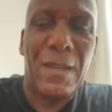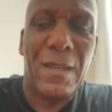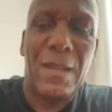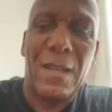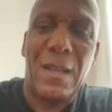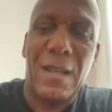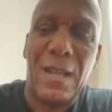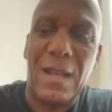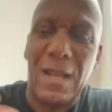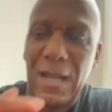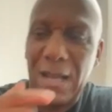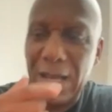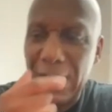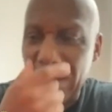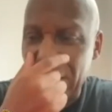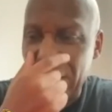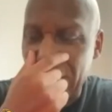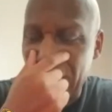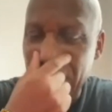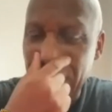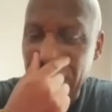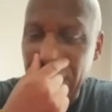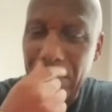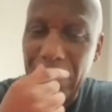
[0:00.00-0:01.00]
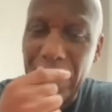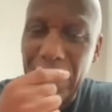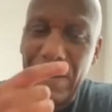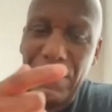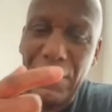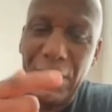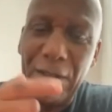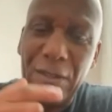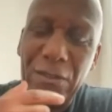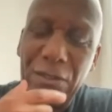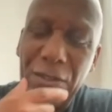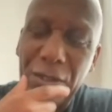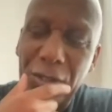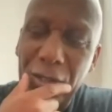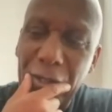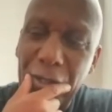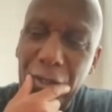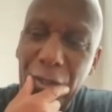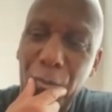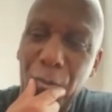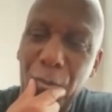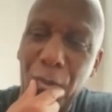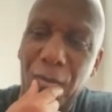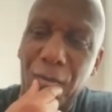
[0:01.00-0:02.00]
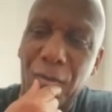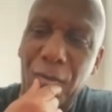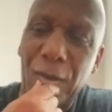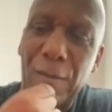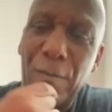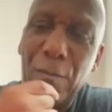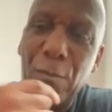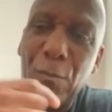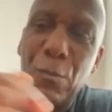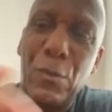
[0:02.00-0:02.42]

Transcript: And I'll give you another incident with him.